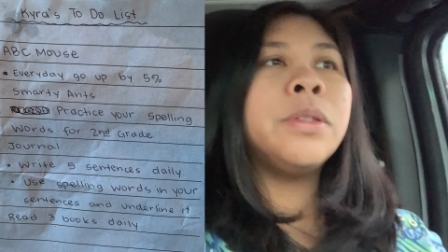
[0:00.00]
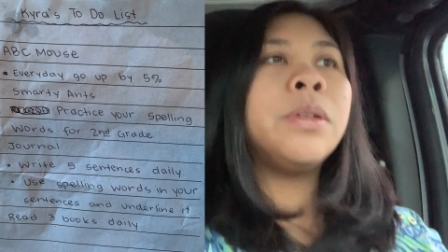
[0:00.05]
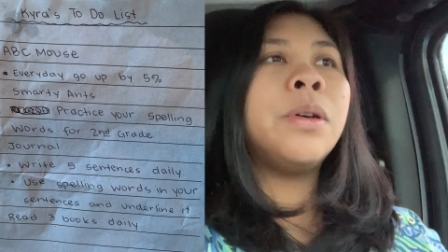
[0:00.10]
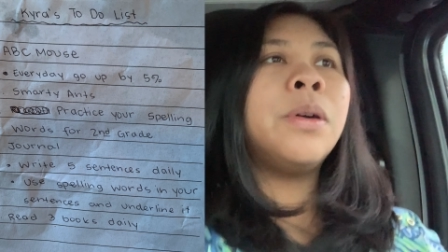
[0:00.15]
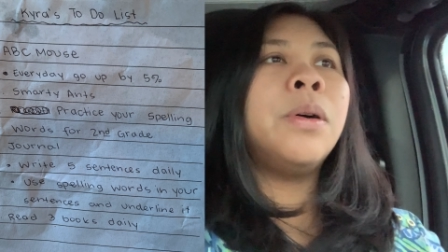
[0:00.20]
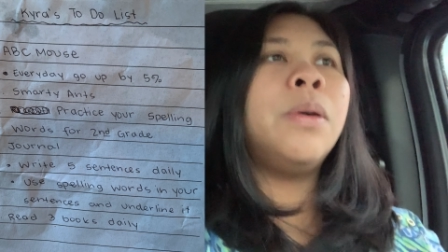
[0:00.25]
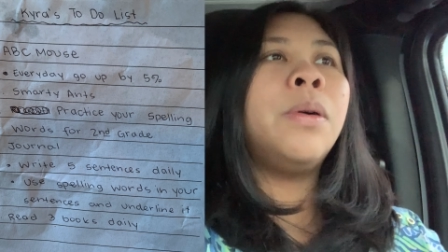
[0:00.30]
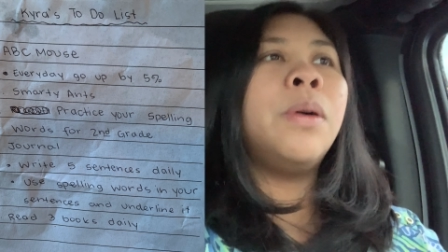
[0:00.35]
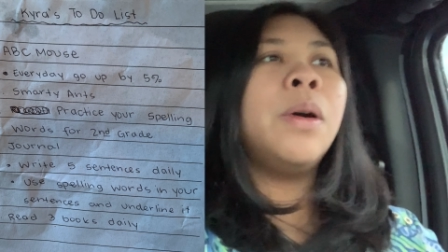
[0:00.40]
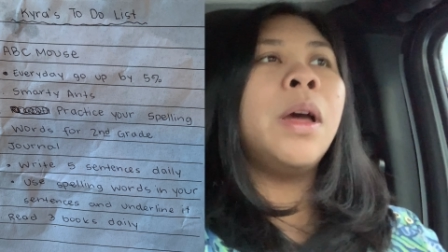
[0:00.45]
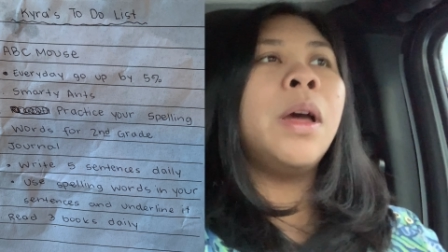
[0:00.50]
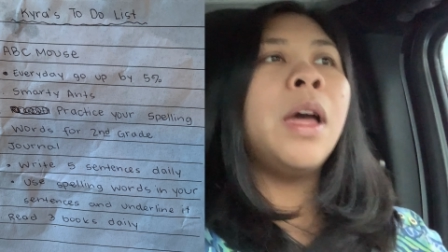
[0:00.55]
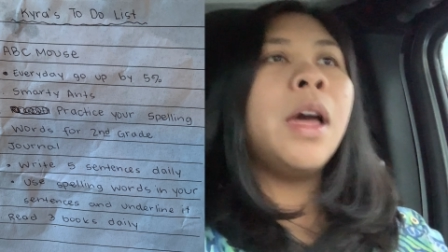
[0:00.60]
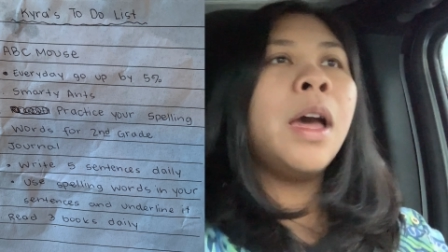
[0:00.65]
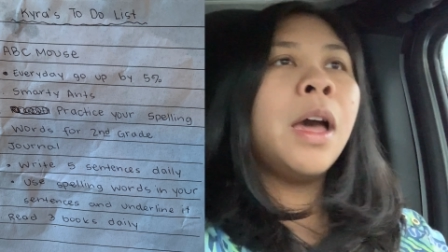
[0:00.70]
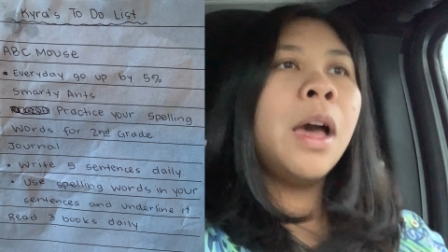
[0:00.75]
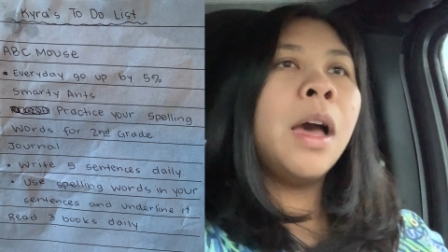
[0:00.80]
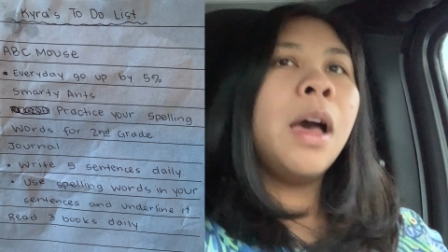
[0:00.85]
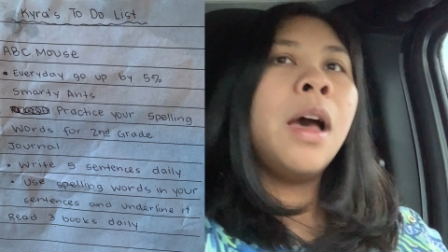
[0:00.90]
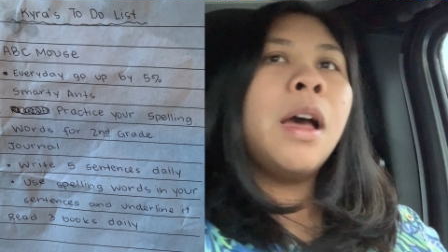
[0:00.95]
So
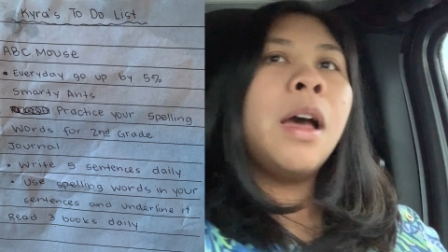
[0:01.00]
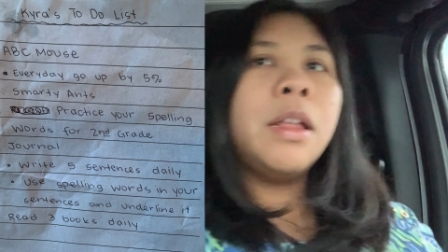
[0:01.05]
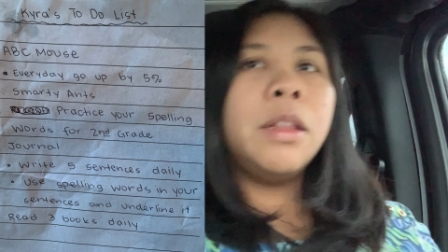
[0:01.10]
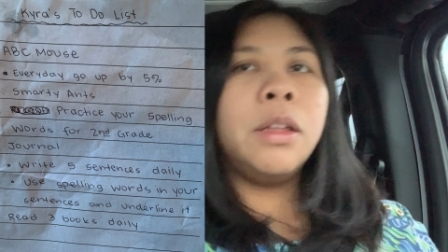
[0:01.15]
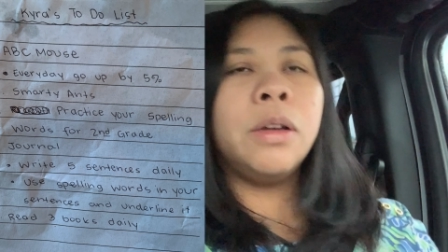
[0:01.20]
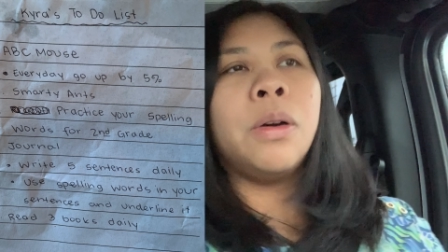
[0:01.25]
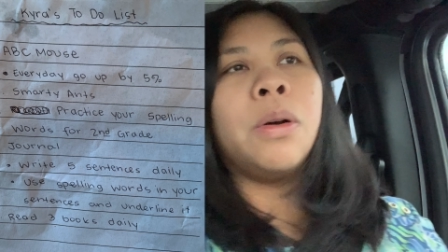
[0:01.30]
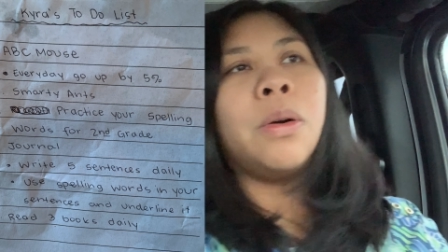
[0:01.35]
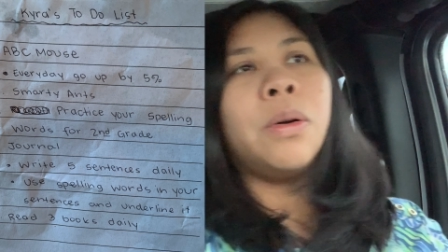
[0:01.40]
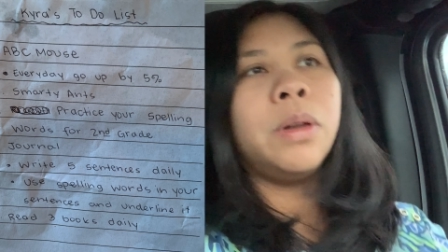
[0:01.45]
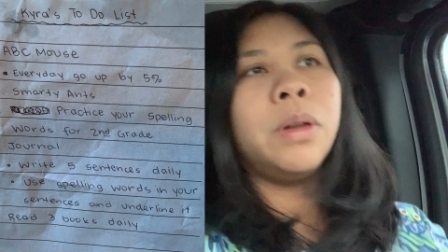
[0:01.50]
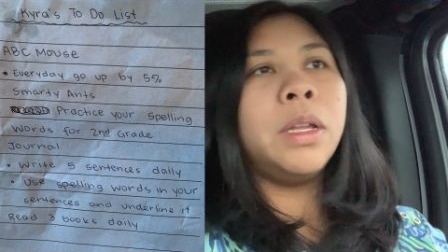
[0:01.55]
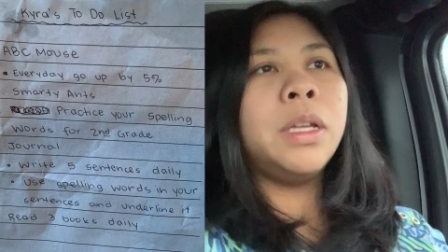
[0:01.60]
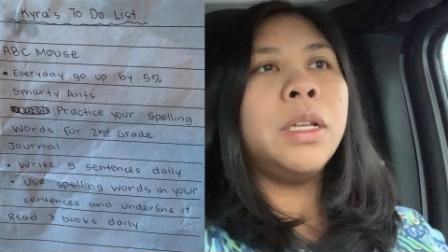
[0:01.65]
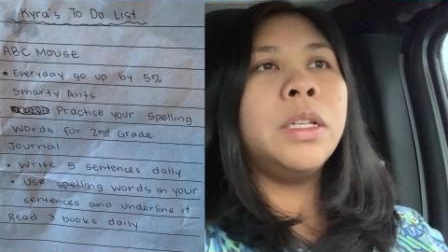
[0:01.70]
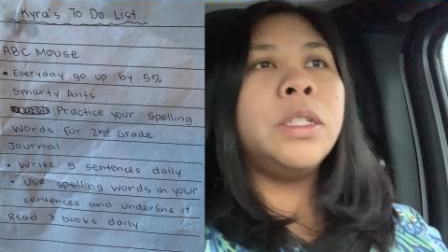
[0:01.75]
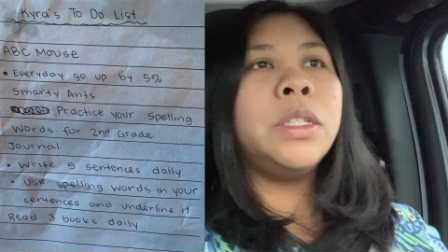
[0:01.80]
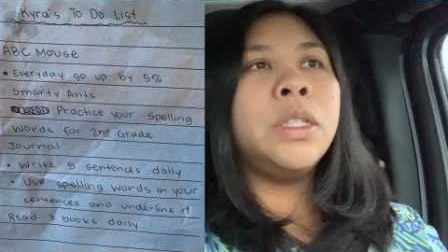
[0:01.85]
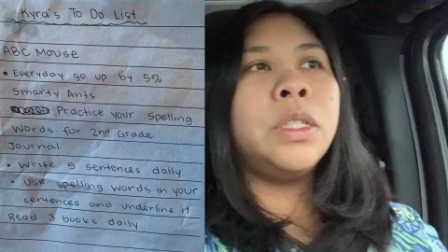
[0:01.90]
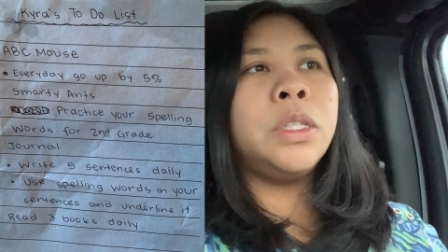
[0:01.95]
the goal is